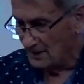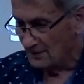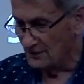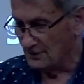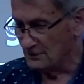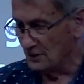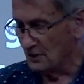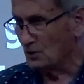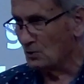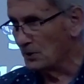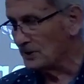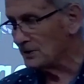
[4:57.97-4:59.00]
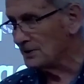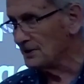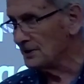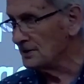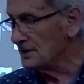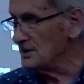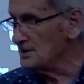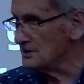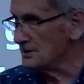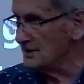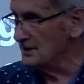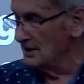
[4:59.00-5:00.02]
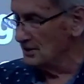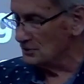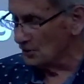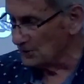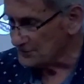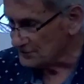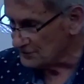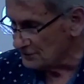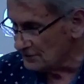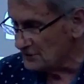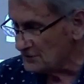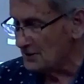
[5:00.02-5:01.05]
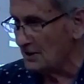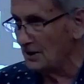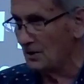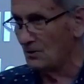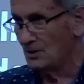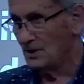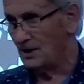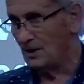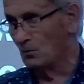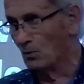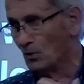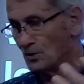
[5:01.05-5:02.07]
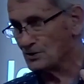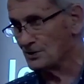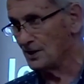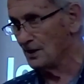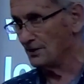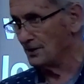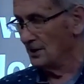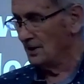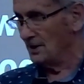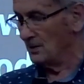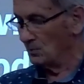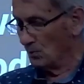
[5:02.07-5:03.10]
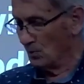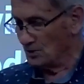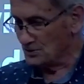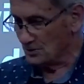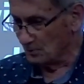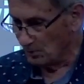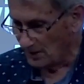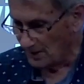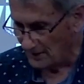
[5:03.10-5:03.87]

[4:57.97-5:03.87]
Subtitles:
that, you know, quickly and easily tosses in the towel and walks out and walks away.